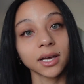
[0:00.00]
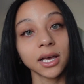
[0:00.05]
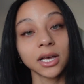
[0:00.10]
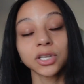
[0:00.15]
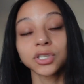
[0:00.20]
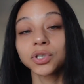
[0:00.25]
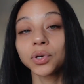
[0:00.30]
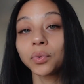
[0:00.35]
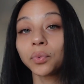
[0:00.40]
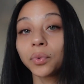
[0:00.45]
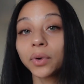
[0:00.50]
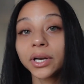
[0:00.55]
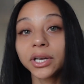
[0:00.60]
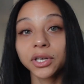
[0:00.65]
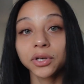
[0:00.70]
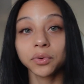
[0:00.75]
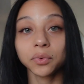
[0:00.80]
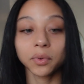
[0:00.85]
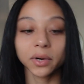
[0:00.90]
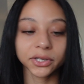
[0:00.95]
So what do
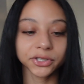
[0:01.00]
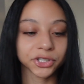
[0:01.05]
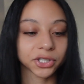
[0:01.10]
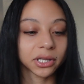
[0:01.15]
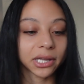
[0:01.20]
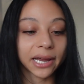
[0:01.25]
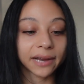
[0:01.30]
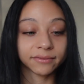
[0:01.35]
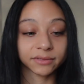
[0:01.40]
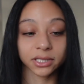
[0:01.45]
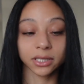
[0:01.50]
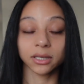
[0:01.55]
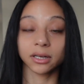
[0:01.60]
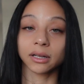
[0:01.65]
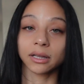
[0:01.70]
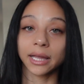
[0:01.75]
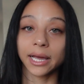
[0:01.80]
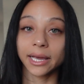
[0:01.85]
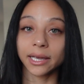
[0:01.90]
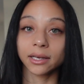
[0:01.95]
you want your life to
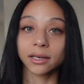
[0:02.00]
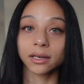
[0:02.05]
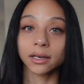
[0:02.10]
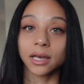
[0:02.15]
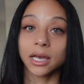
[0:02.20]
look like?